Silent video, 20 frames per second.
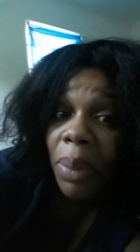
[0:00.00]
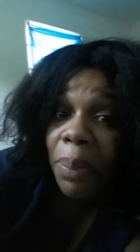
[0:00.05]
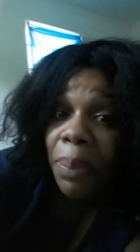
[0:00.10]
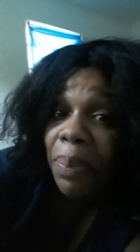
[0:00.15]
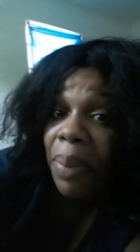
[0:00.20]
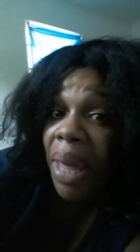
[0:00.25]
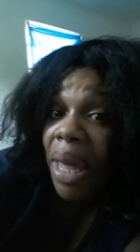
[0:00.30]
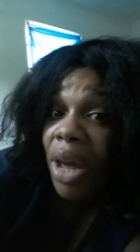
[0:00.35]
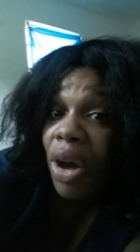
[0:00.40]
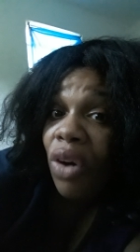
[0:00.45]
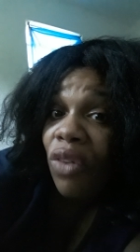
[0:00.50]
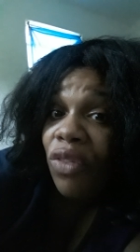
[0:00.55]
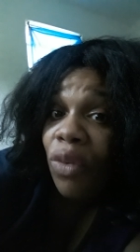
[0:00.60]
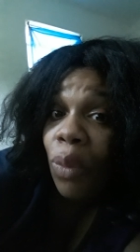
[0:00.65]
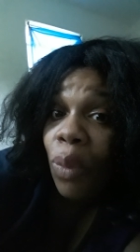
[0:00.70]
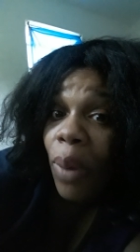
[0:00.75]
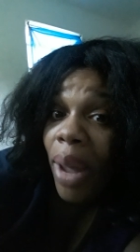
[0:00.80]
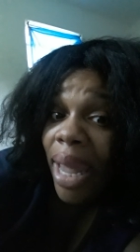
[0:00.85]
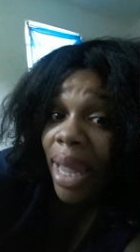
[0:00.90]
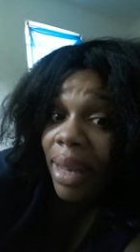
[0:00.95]
being
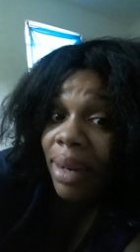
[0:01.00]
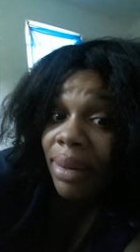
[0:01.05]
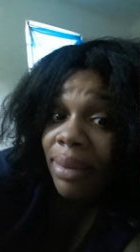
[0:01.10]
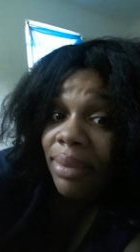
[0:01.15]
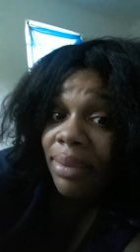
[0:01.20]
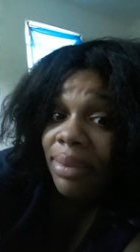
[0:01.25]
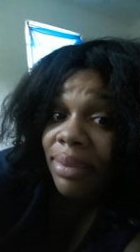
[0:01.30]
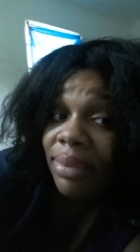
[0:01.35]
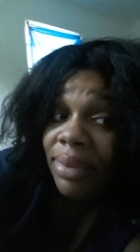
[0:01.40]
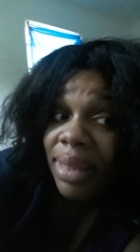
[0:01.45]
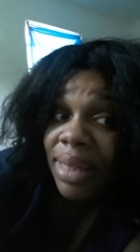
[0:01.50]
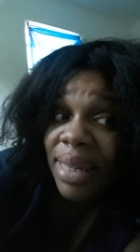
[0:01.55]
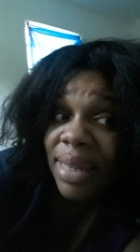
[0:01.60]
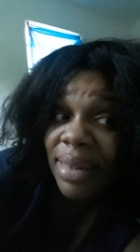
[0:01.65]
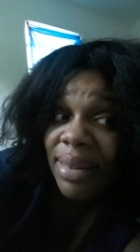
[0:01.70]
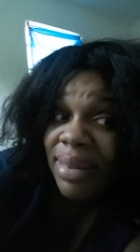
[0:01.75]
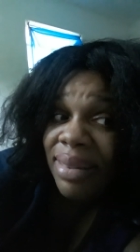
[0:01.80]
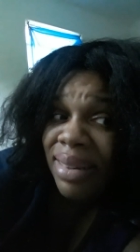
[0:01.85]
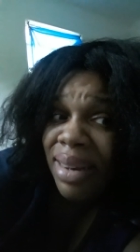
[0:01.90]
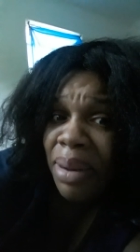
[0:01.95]
overweight
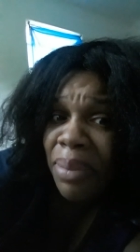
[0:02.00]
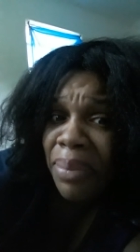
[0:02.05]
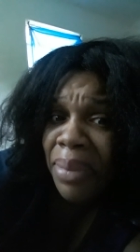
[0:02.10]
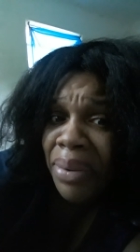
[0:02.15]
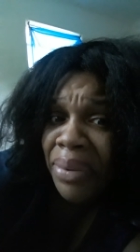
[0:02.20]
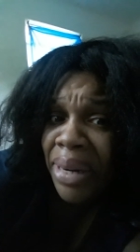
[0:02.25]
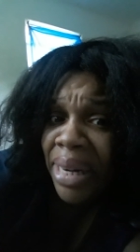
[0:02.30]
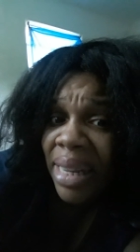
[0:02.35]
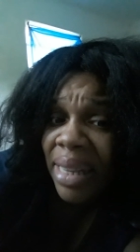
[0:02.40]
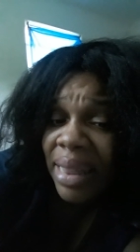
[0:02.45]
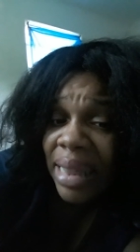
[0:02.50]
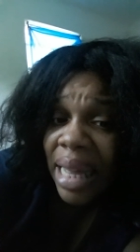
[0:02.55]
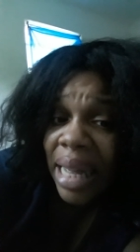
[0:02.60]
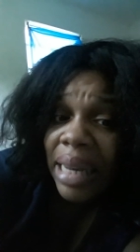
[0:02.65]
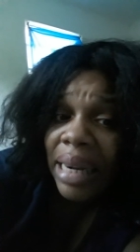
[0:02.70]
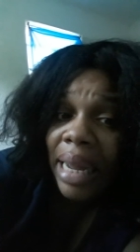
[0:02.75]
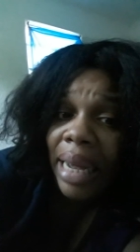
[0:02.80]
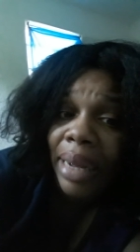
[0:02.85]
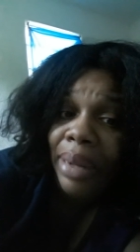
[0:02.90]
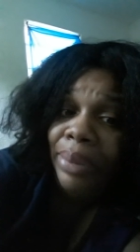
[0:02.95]
is an American thing
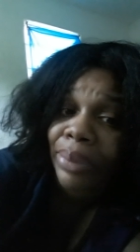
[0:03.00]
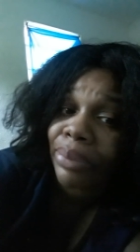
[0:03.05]
now.